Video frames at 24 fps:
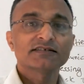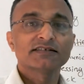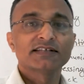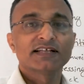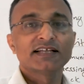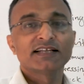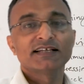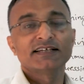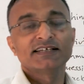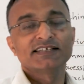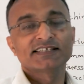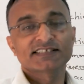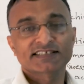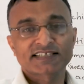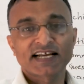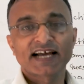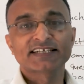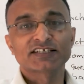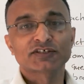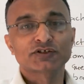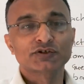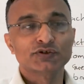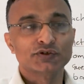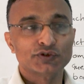they
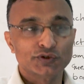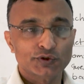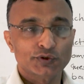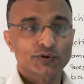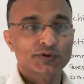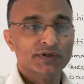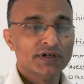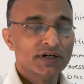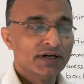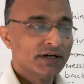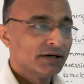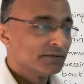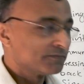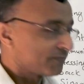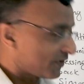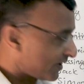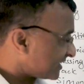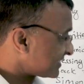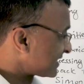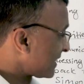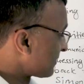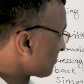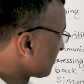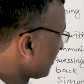start to do. For
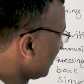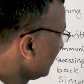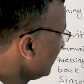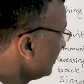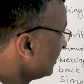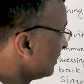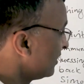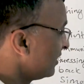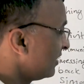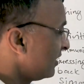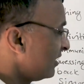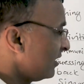example,